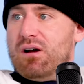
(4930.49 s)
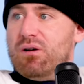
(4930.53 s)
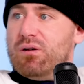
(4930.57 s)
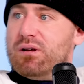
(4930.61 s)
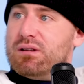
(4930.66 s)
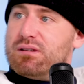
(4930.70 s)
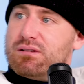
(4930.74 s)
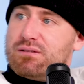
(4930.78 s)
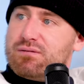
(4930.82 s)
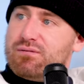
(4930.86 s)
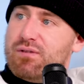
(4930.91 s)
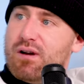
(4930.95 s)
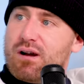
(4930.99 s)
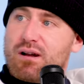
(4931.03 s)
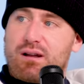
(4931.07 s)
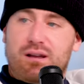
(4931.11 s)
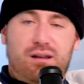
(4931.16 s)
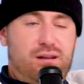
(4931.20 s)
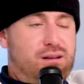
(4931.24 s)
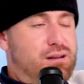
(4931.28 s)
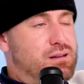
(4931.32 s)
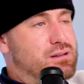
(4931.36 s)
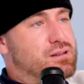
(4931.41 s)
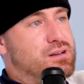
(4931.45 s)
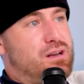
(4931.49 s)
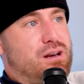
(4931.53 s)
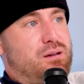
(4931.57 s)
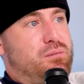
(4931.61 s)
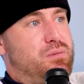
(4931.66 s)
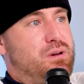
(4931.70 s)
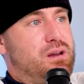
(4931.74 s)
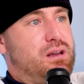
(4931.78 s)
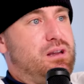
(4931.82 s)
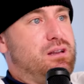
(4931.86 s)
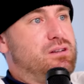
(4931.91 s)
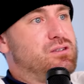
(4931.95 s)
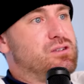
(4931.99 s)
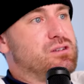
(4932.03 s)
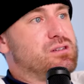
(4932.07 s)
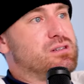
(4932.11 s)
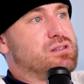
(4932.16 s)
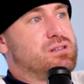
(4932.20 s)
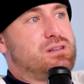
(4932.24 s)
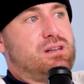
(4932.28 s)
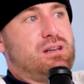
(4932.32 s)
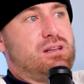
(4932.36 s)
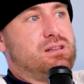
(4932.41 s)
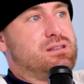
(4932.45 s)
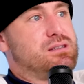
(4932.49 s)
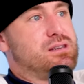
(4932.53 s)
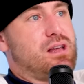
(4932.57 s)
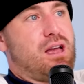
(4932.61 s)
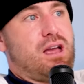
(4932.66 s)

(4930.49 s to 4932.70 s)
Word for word: So it's fucking, it's gonna be just